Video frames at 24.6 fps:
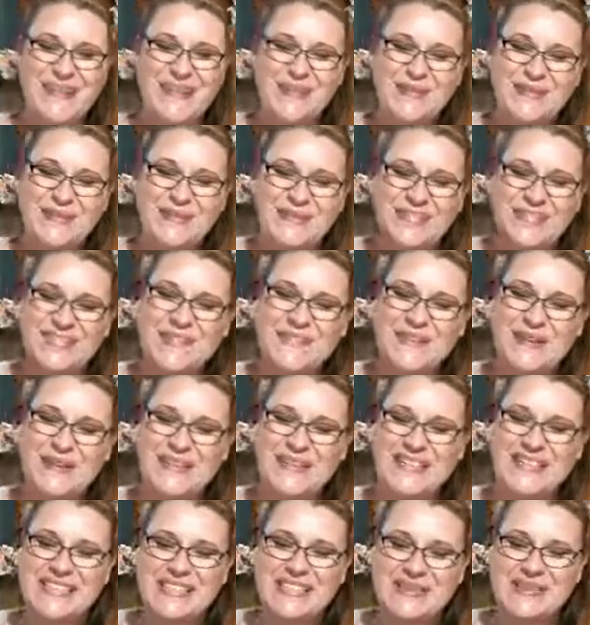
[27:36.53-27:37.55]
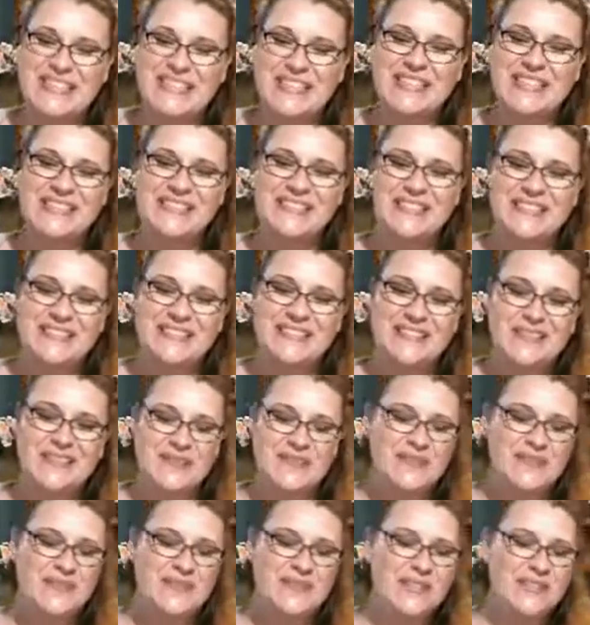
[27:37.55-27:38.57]
Which is very sweet. It
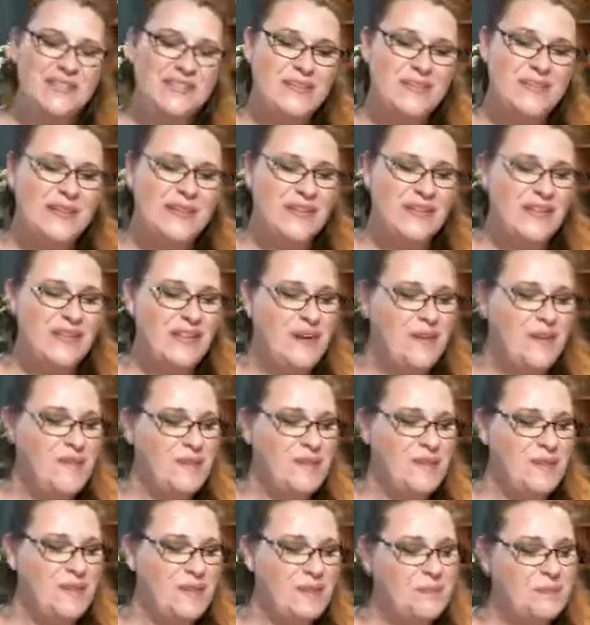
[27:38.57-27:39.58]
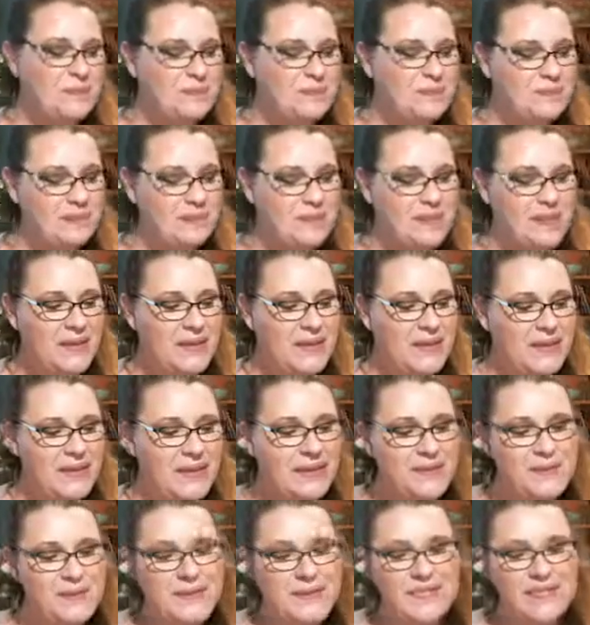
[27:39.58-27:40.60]
is very sweet and thoughtful.
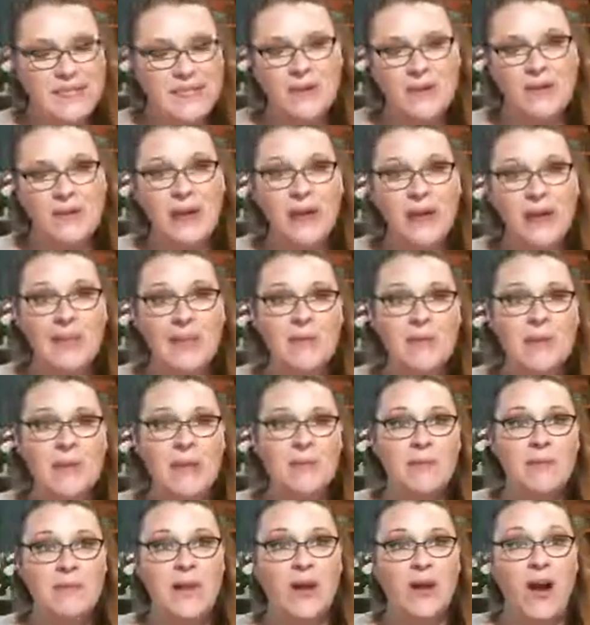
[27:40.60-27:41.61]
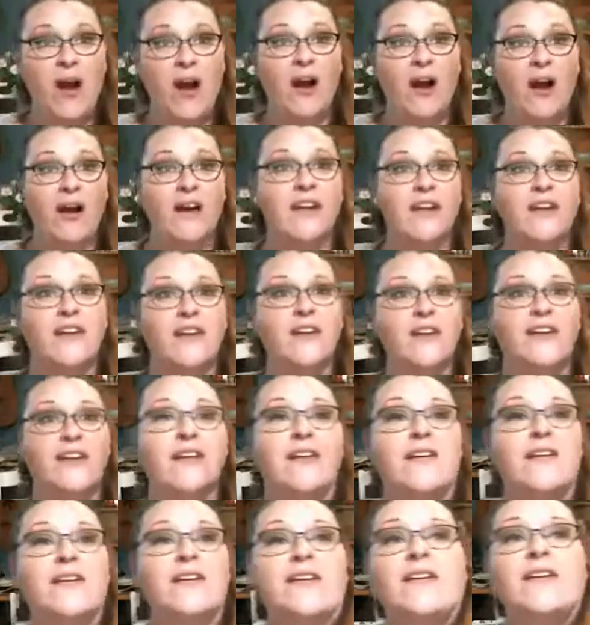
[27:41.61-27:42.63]
It's cute. And he made me a card.
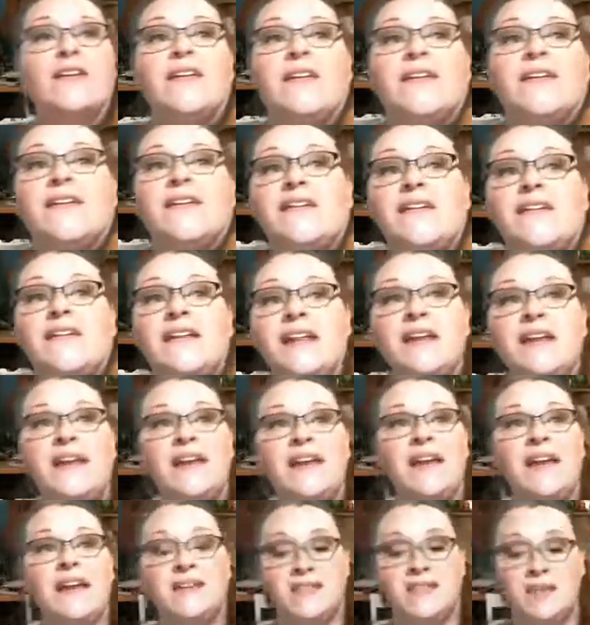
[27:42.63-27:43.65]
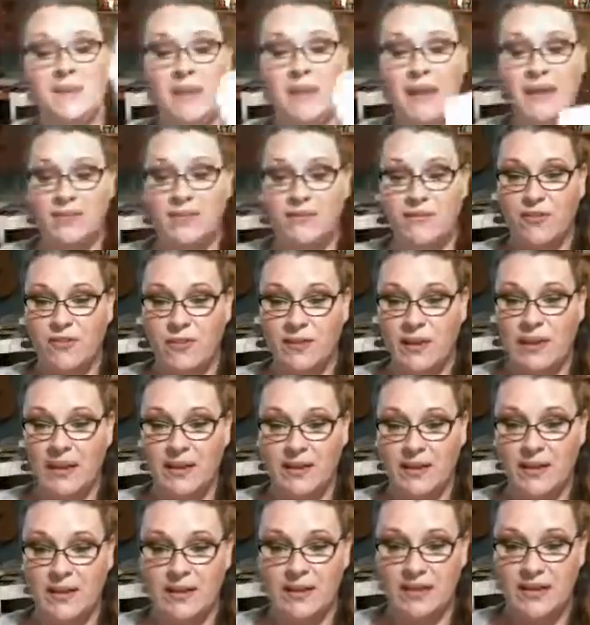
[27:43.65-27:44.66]
He actually made it for
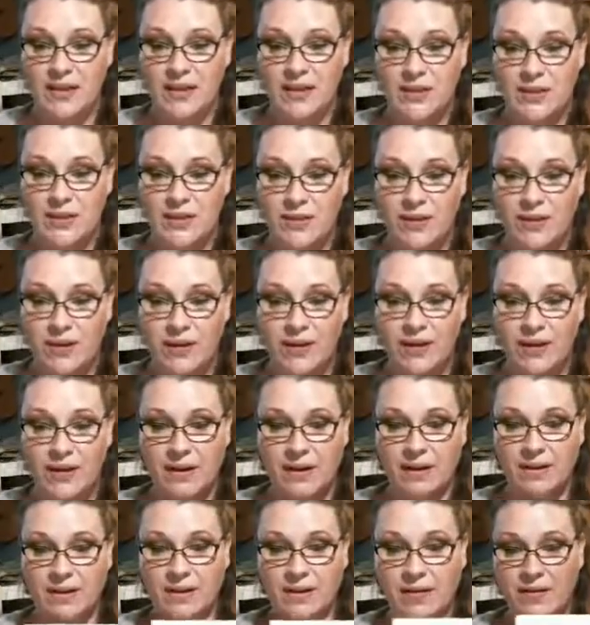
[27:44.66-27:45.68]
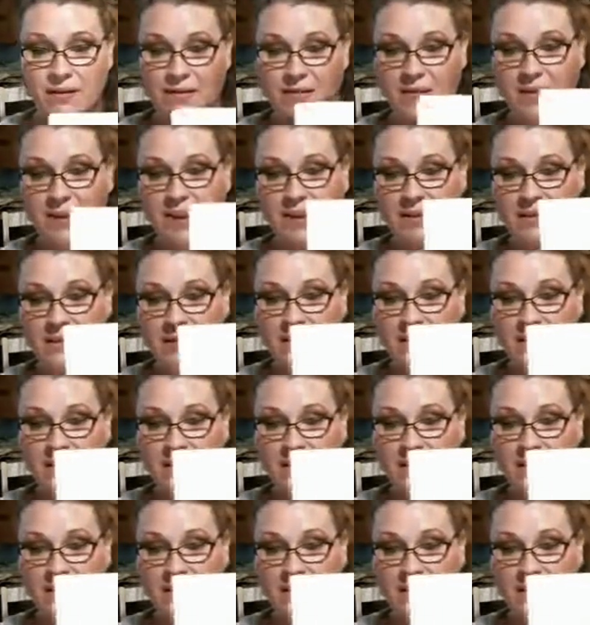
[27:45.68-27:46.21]
me. He drew on it. I don't know if you guys